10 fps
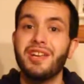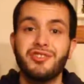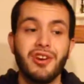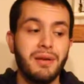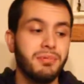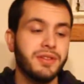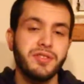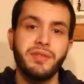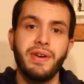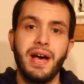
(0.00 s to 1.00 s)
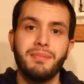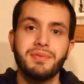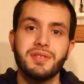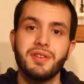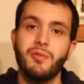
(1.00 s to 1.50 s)
guys tried Blizzard of
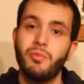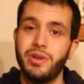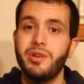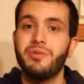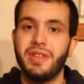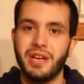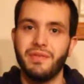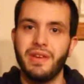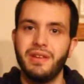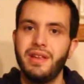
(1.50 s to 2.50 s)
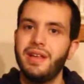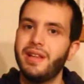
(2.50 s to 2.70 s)
Hops? What do you think of it?